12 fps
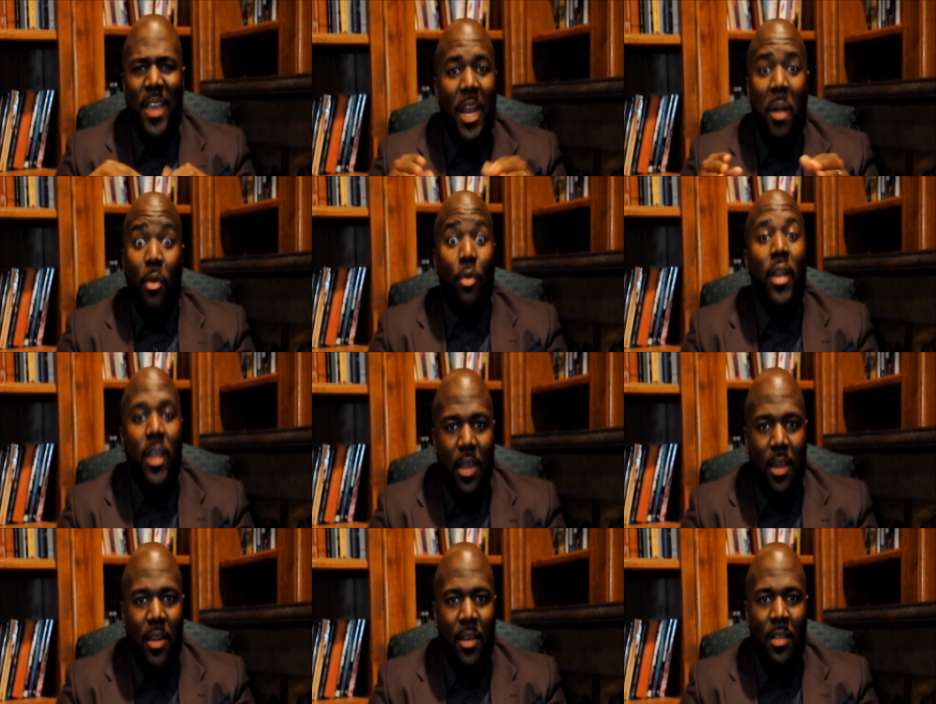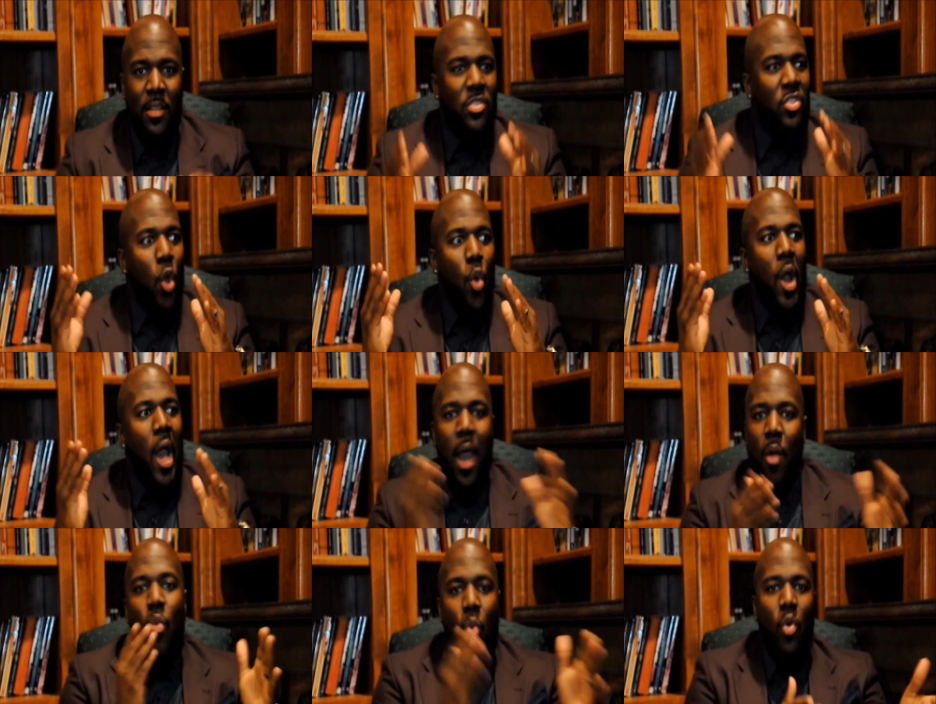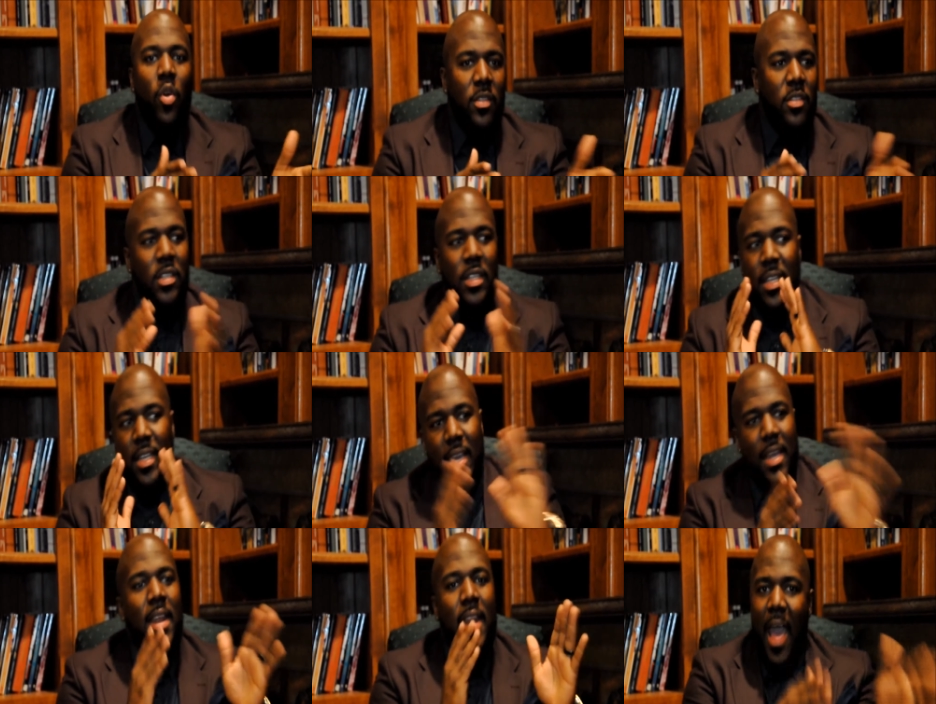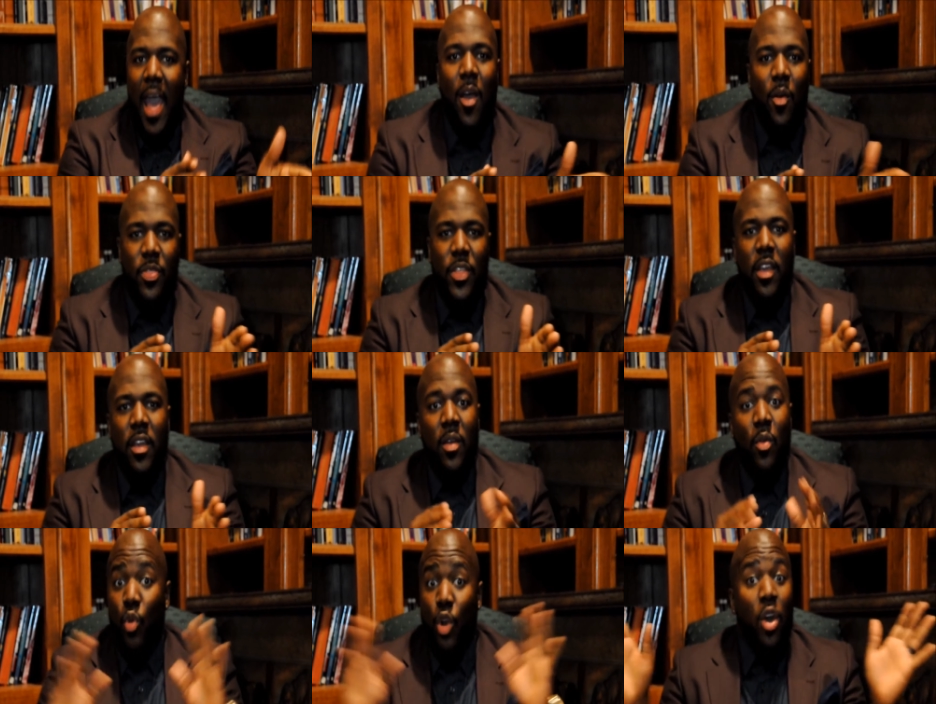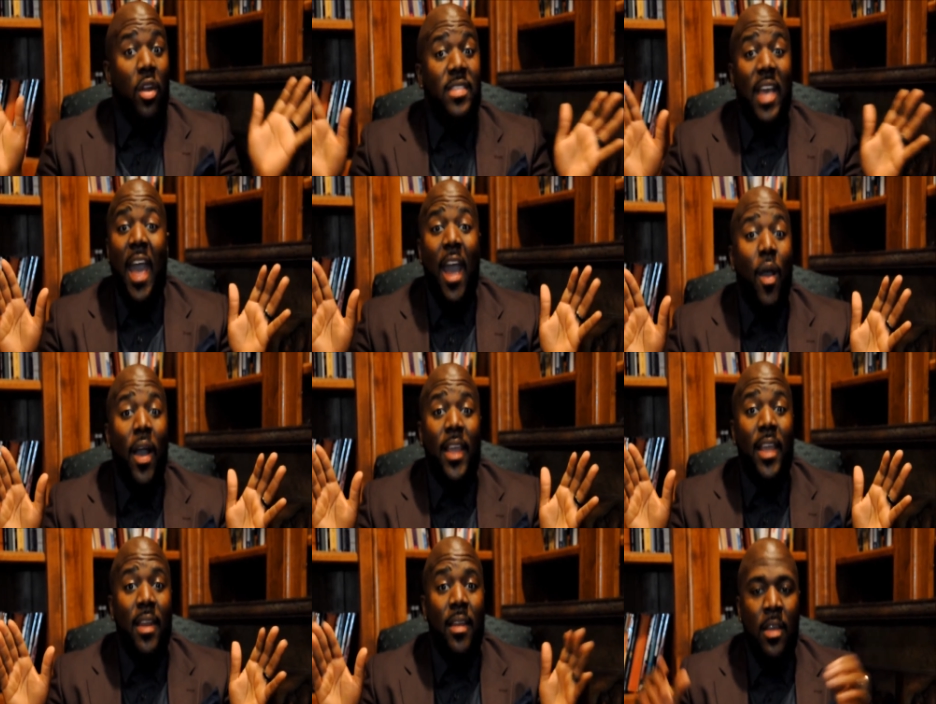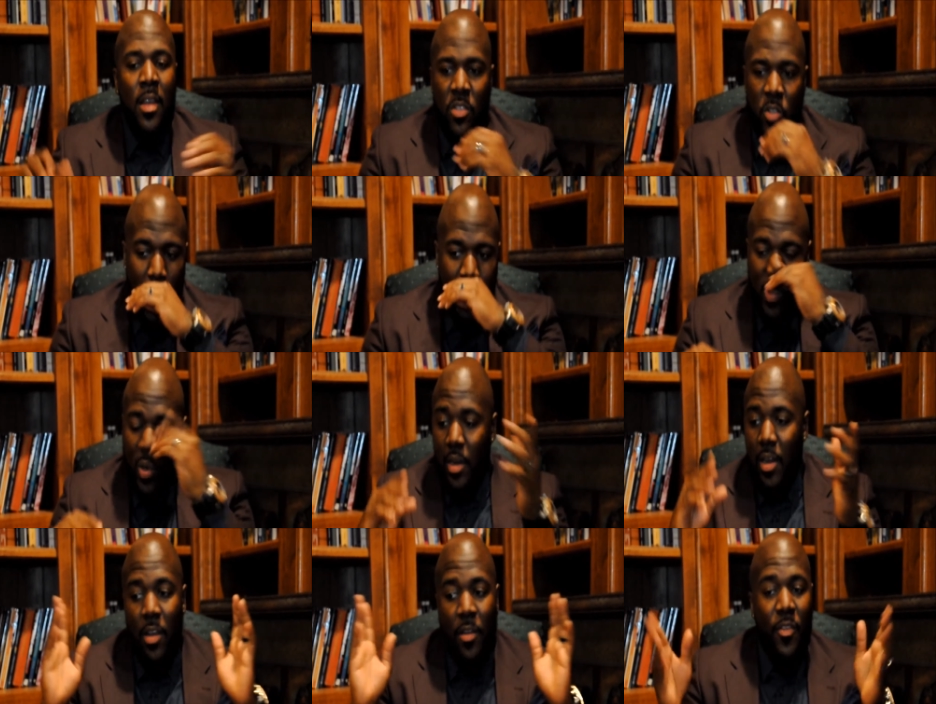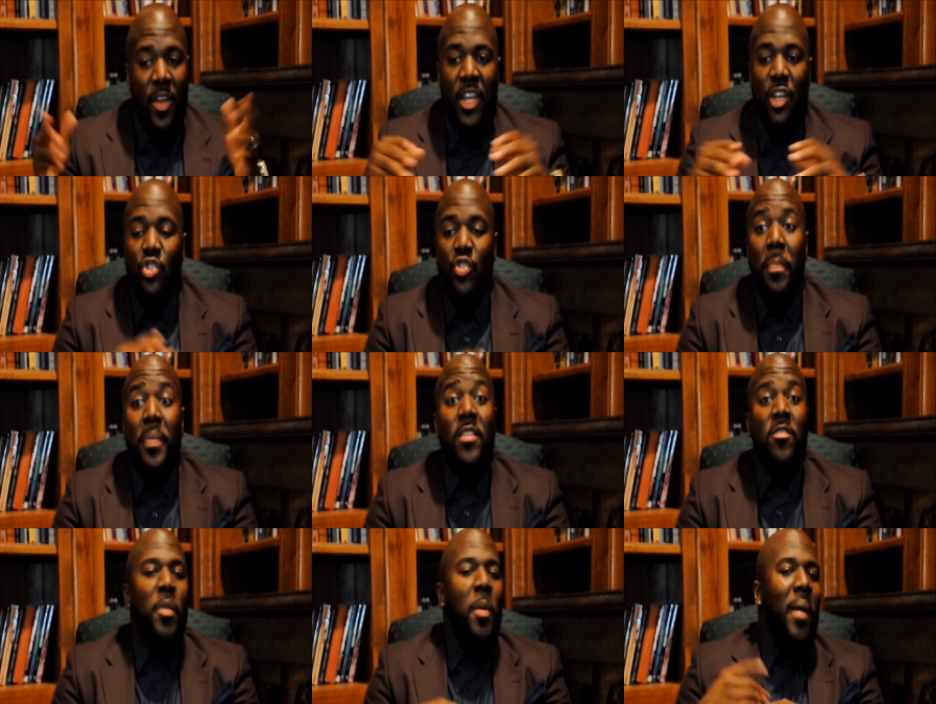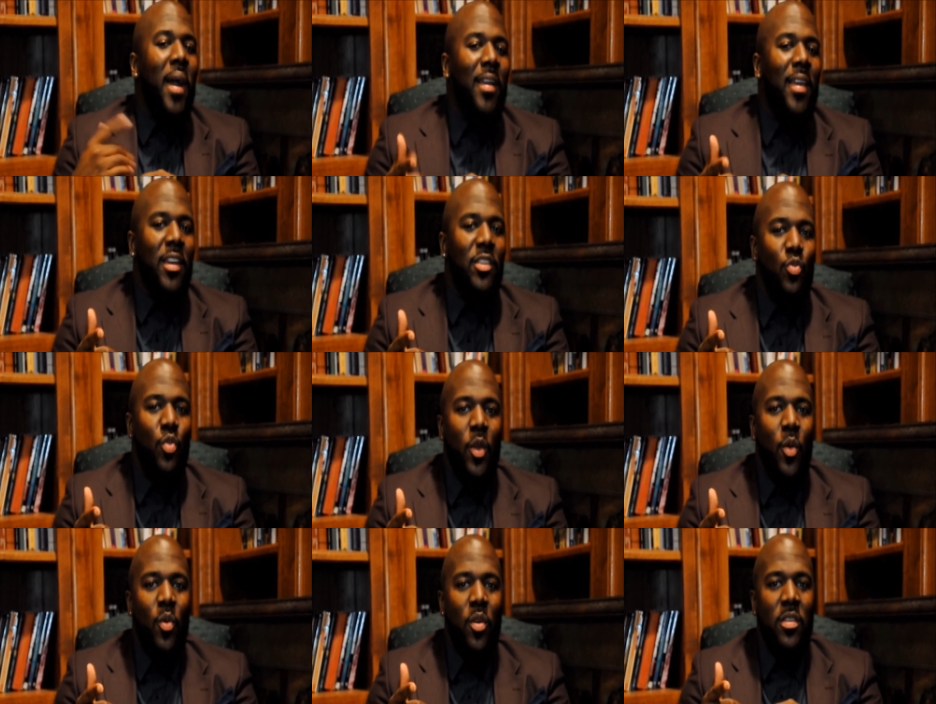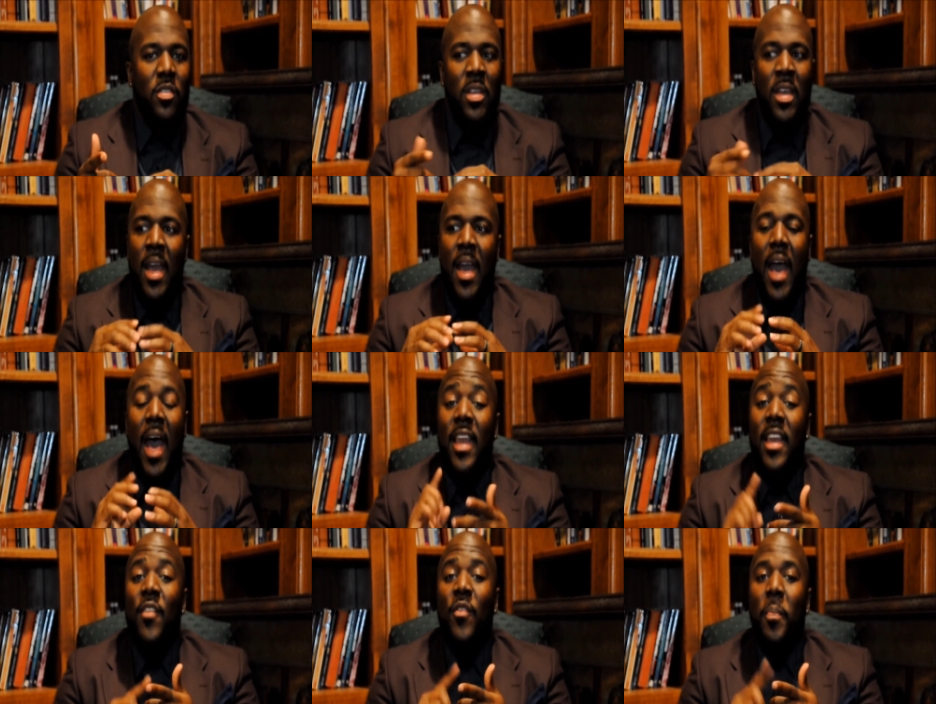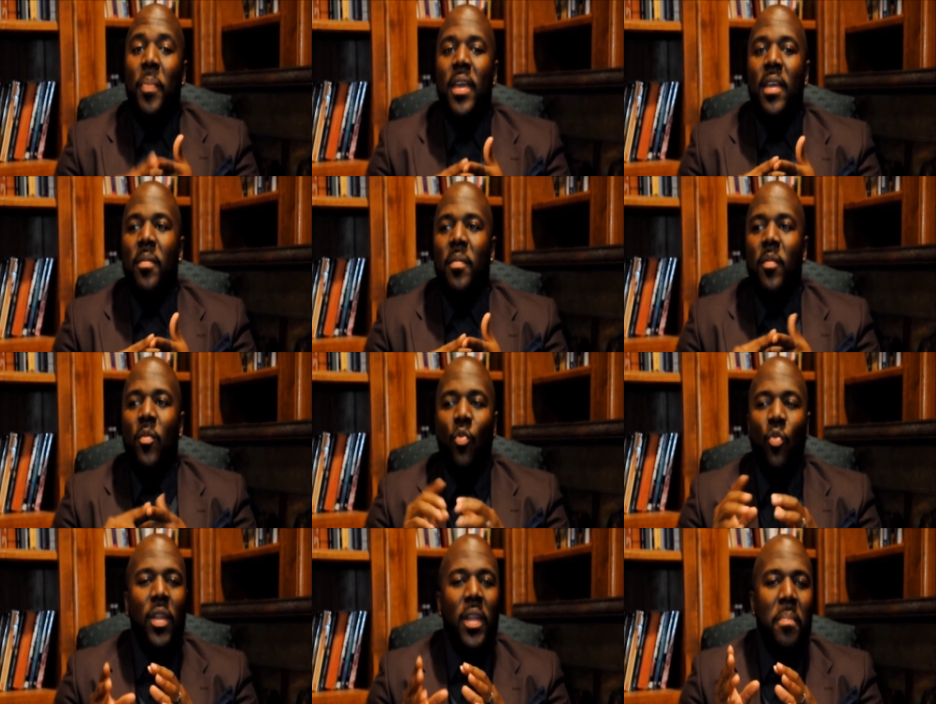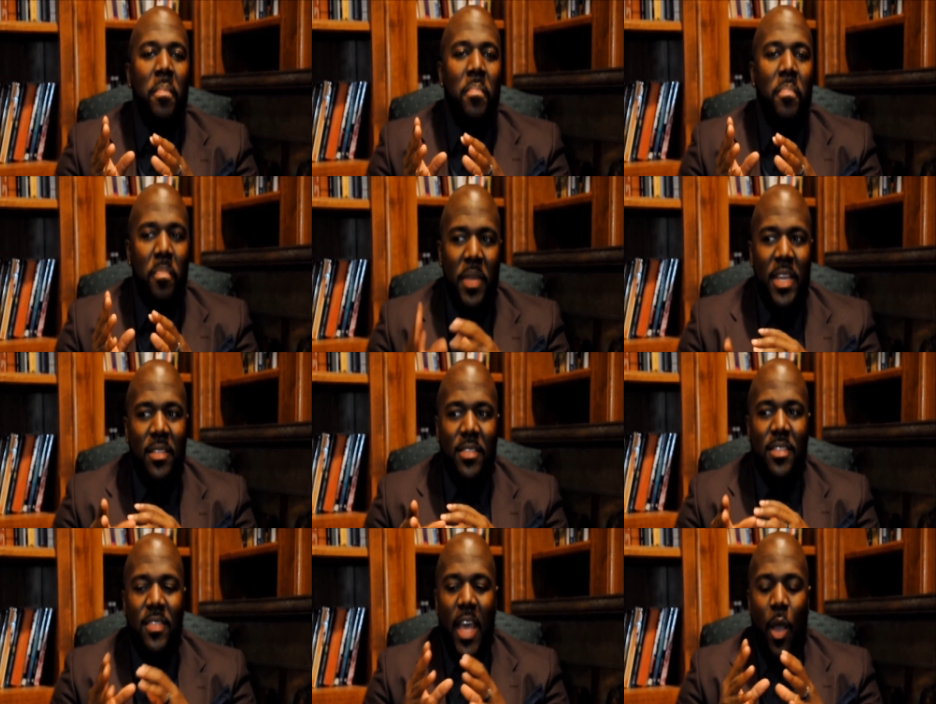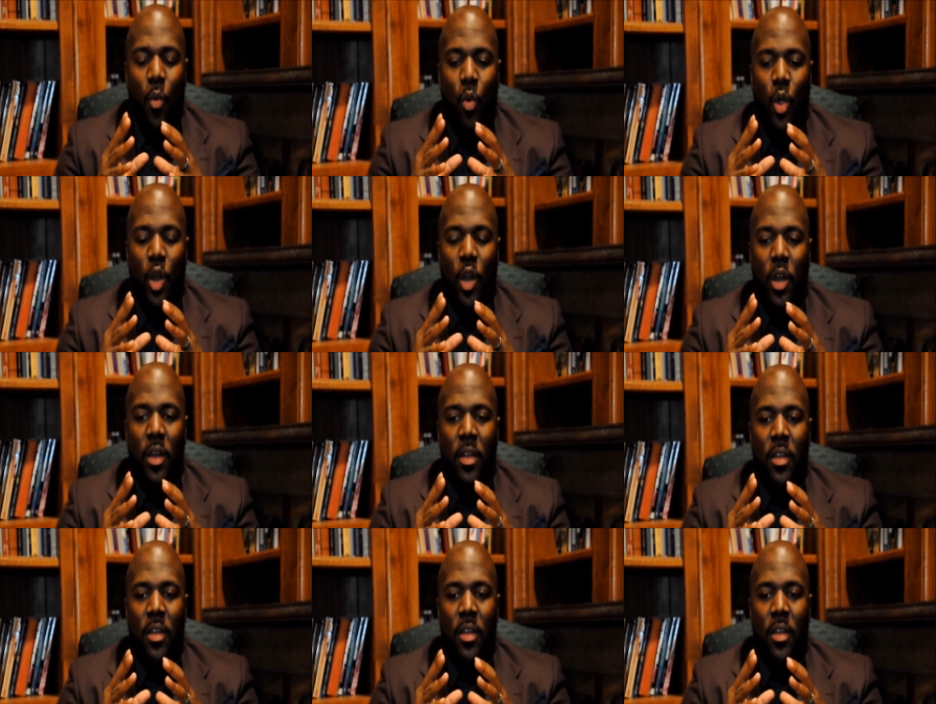and I'm great at it. So I want to get it out there, regardless of how I get it. So I started looking for industry beats. But my catch what it was, I never picked really beats that were